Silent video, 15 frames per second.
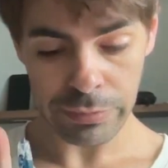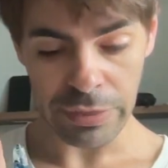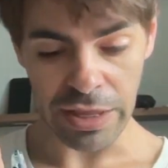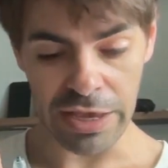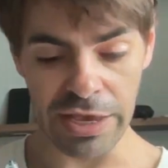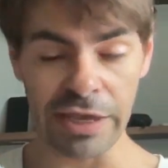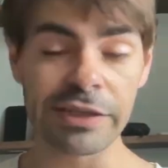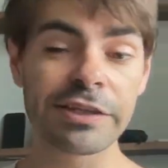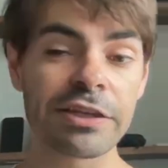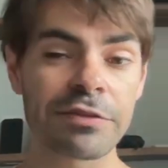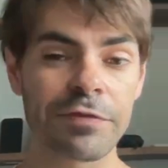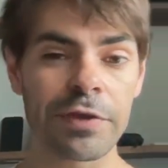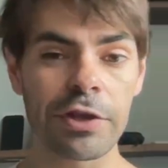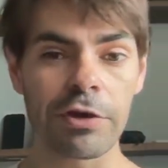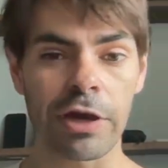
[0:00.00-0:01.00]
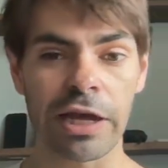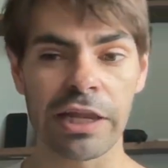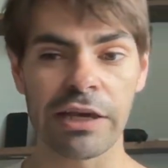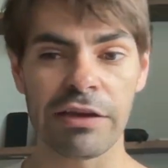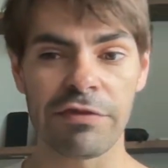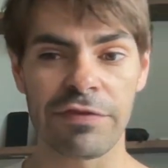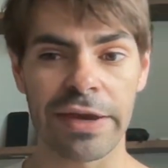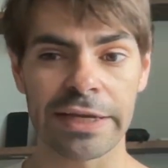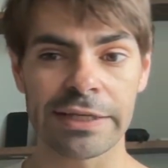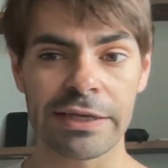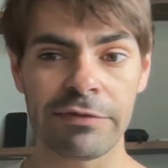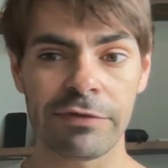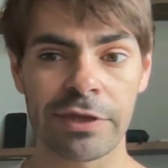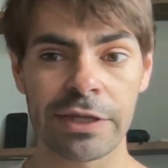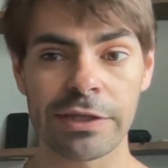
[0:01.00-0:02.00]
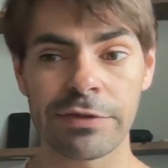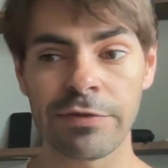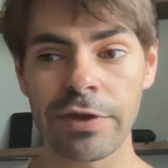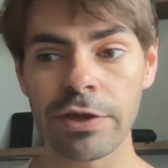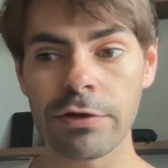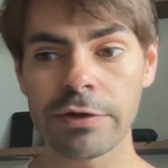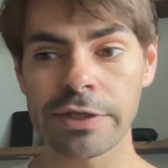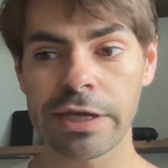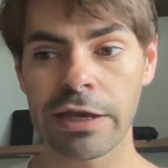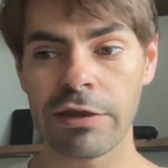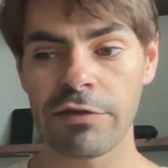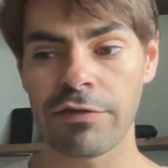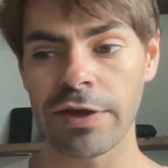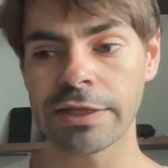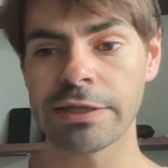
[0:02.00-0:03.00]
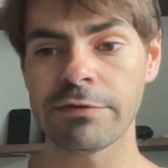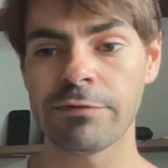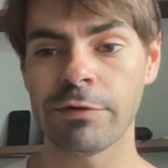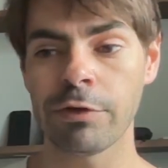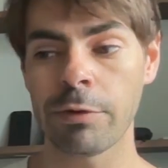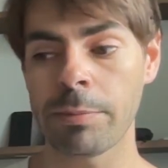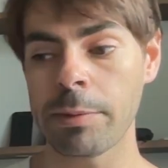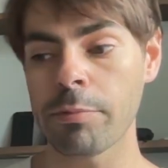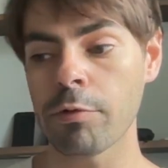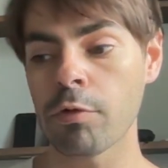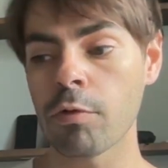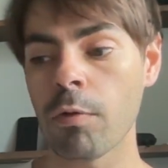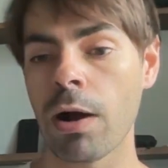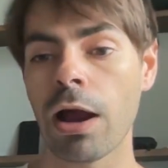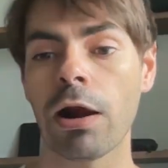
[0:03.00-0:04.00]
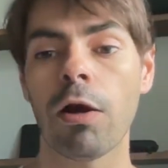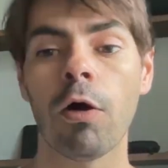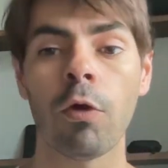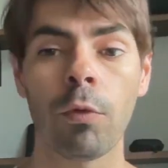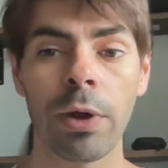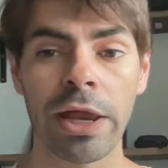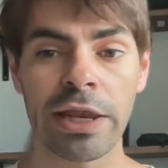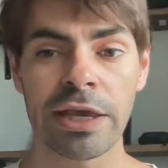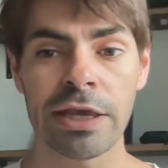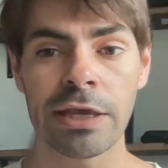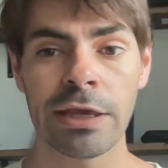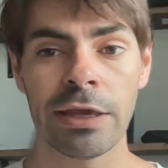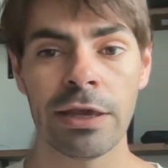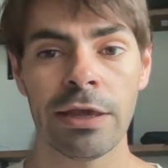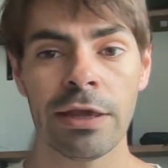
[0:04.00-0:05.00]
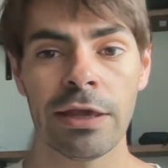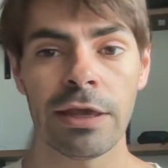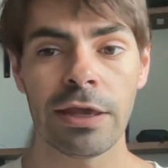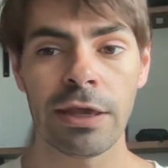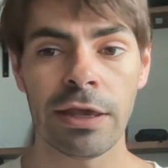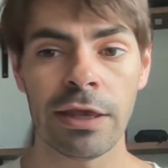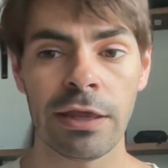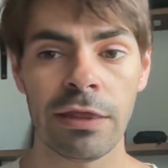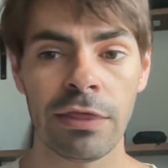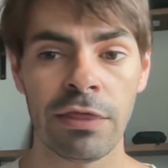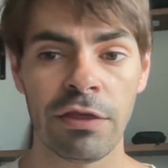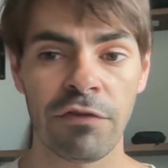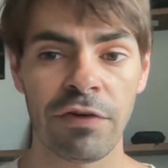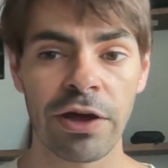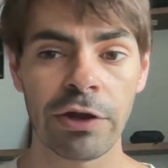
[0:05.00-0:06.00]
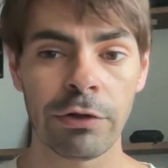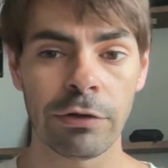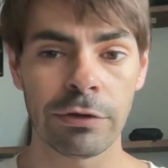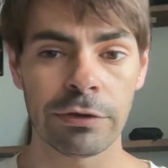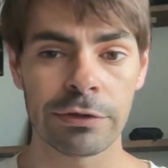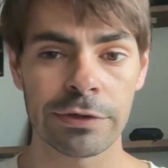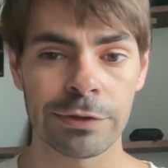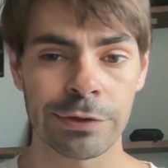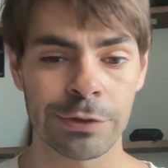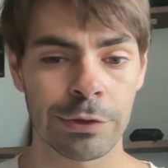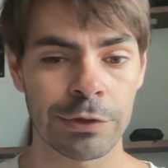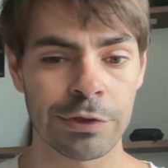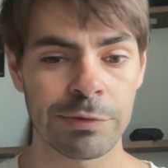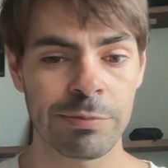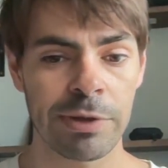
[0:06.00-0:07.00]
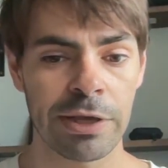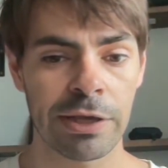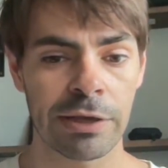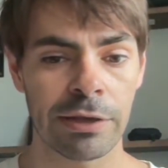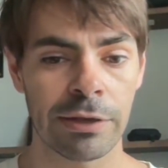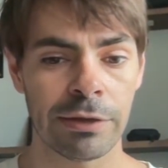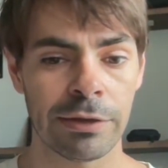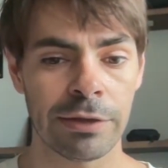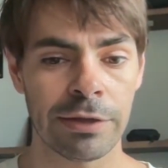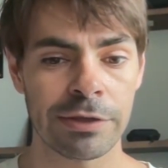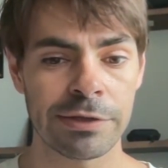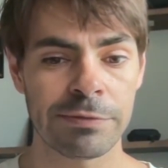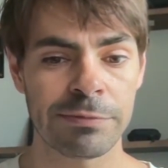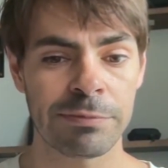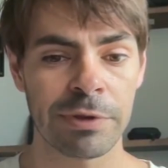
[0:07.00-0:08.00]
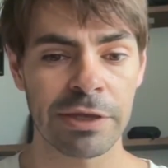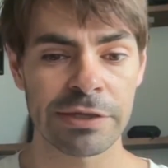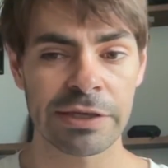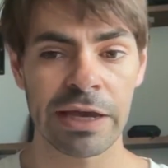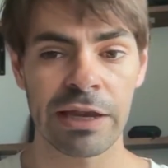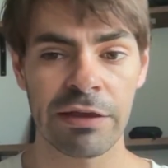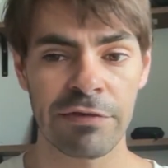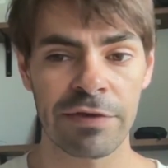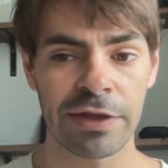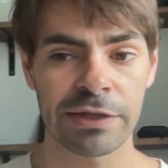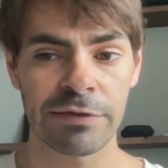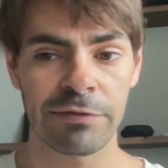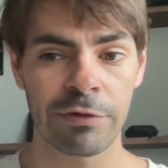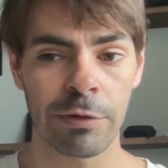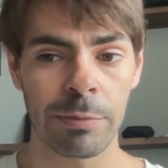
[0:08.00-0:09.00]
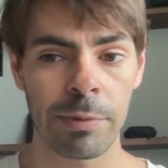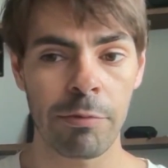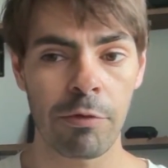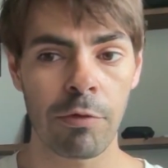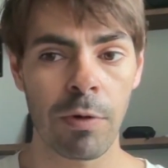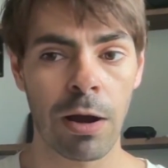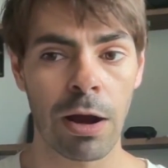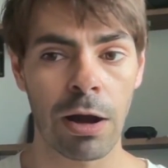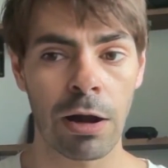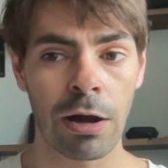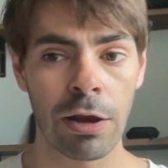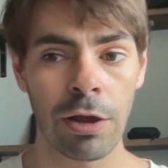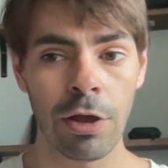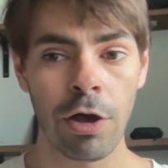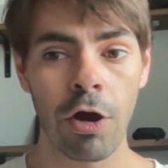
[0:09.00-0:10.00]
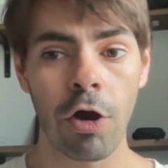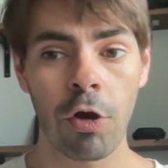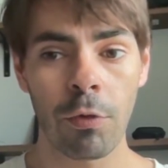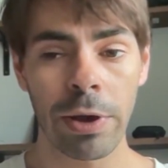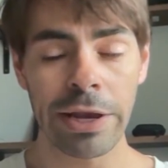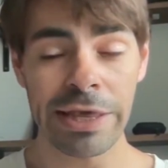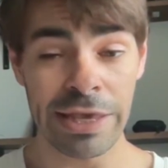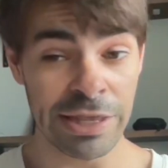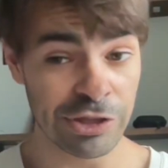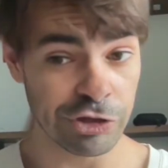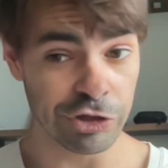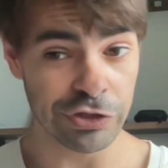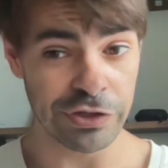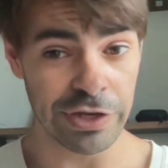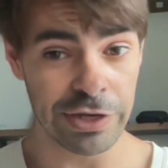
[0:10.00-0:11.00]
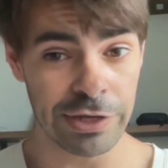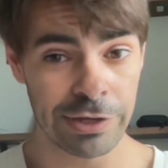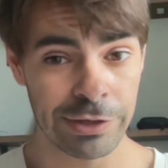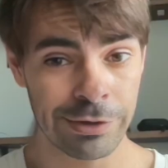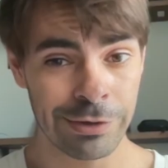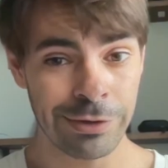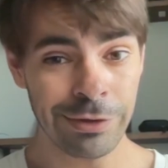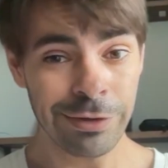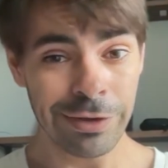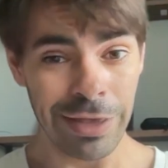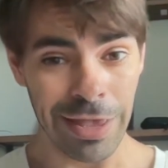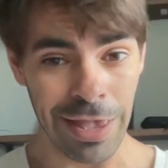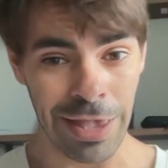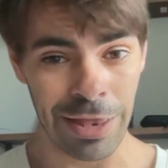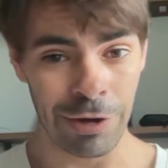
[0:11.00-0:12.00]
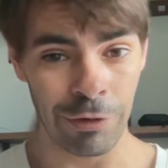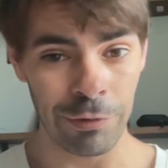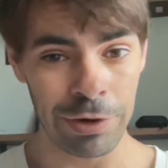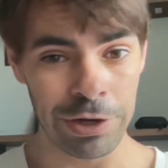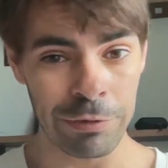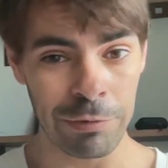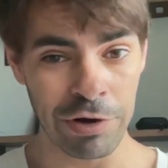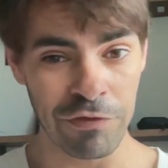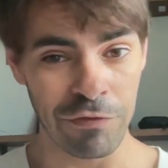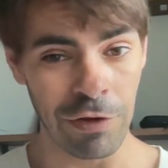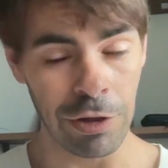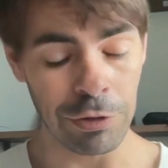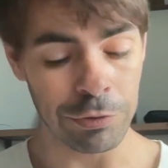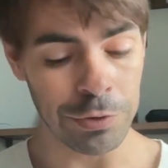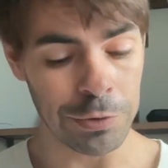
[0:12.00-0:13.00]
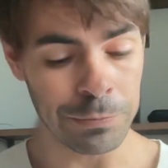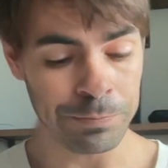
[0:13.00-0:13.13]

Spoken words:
Is this video kind of effective? This video is kind of effective for the people who are already in the funnel, so to speak. This is kind of effective for the people who are already interested and already want to follow you.